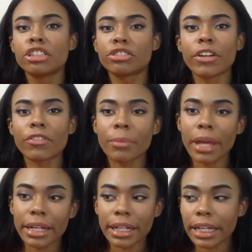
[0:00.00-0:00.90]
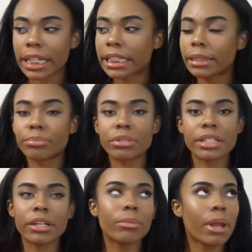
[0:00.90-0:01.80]
straight from India,
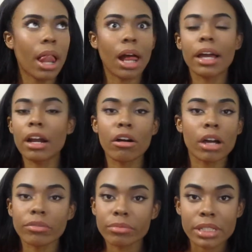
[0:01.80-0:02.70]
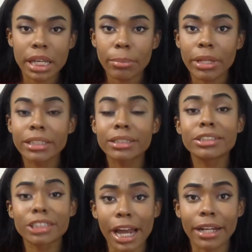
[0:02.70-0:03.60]
Brazil, blah, blah, blah. It all comes from the same place,
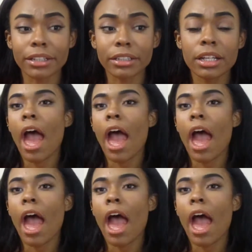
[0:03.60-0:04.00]
China.